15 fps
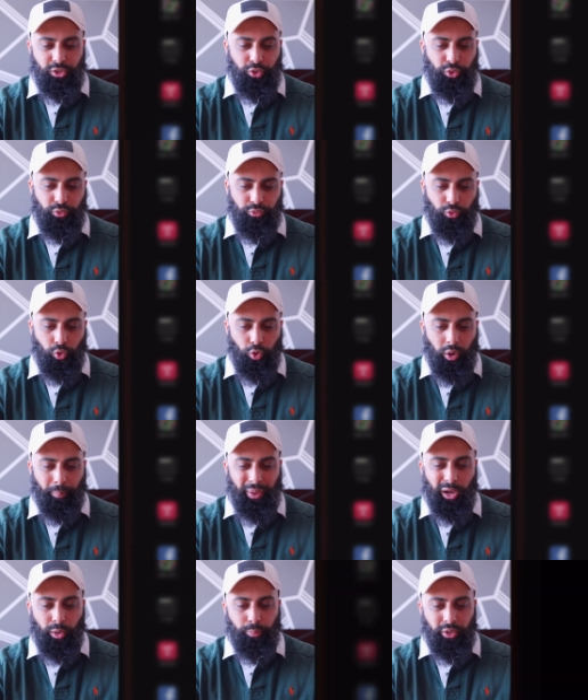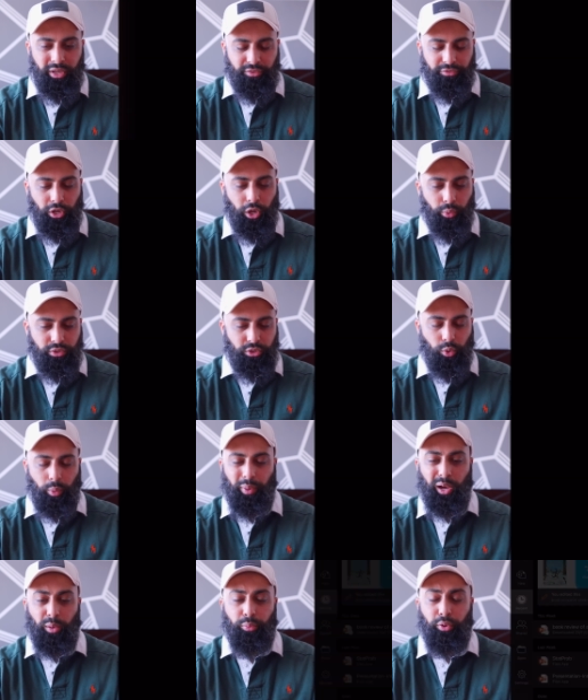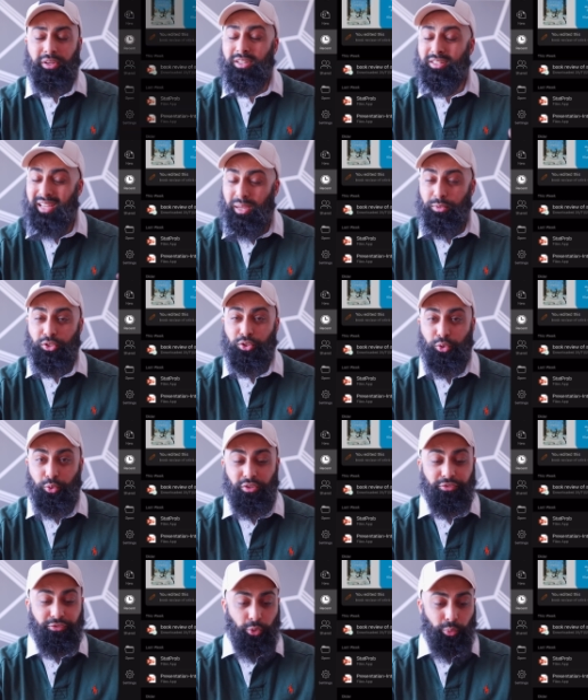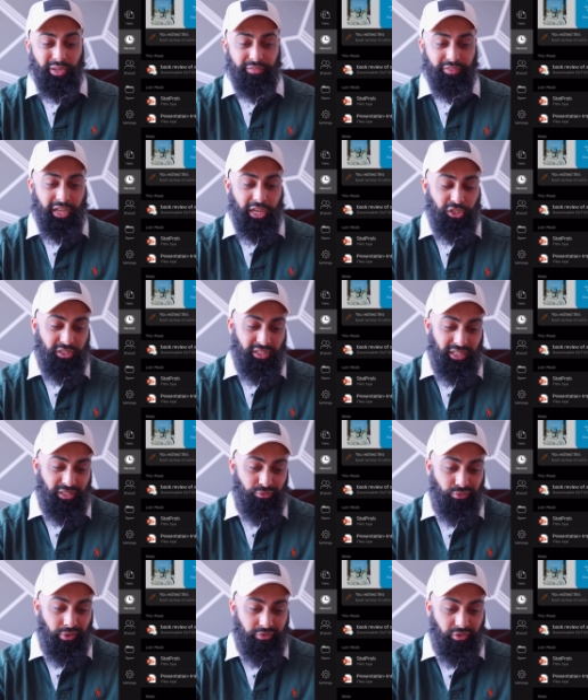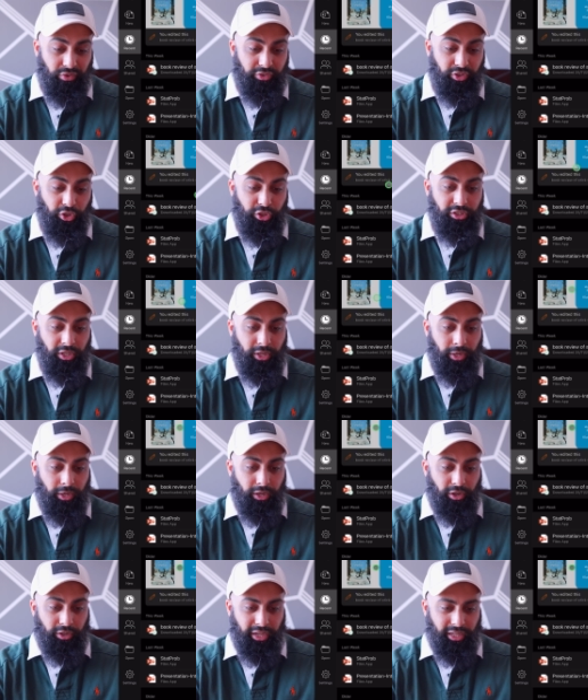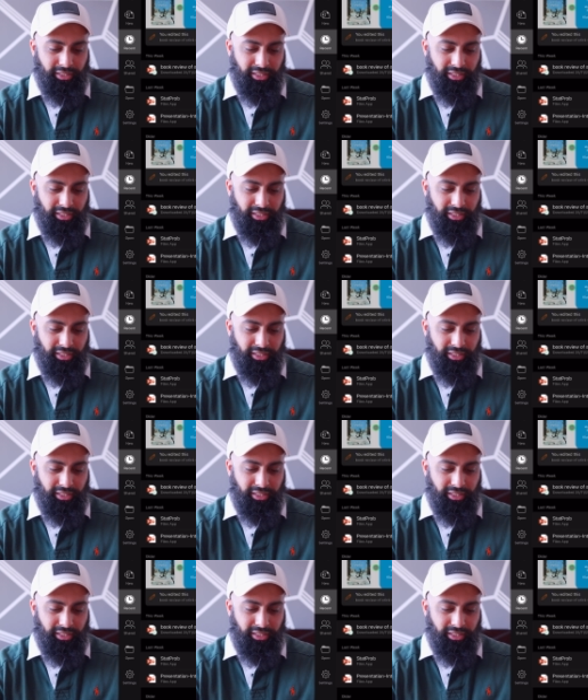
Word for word: is true for PowerPoint. If I go onto a PowerPoint, the same is true. The fluid navigation is very, very good. Okay,